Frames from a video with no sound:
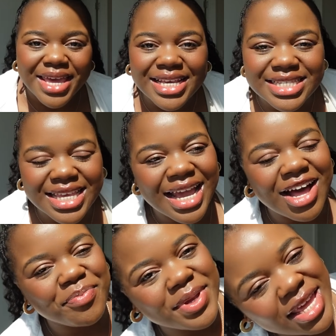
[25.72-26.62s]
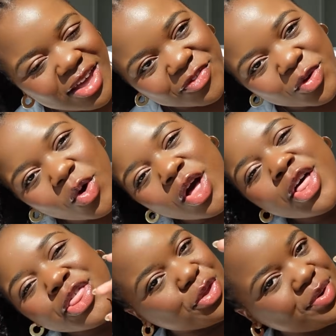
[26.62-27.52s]
Amazing. I've been here for
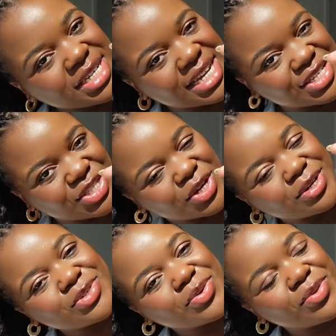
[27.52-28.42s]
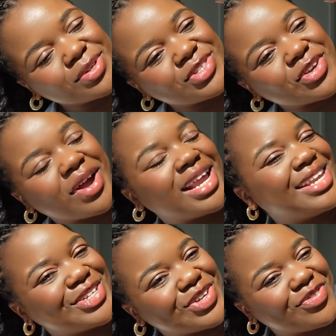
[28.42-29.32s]
3 days total, so I
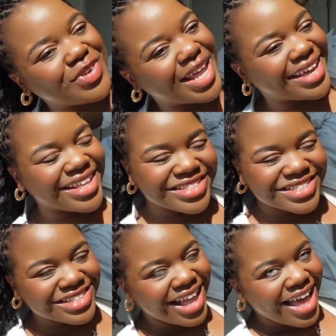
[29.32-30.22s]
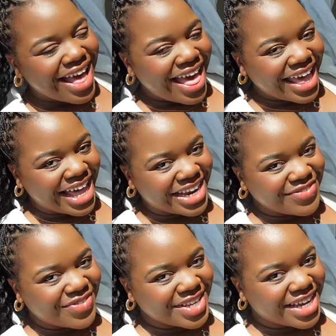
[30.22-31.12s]
literally feel like a
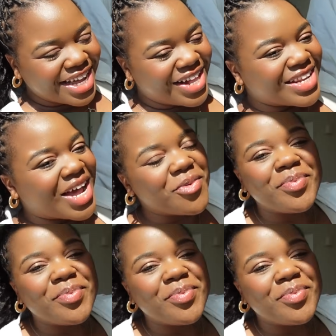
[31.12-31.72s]
Californian girl now,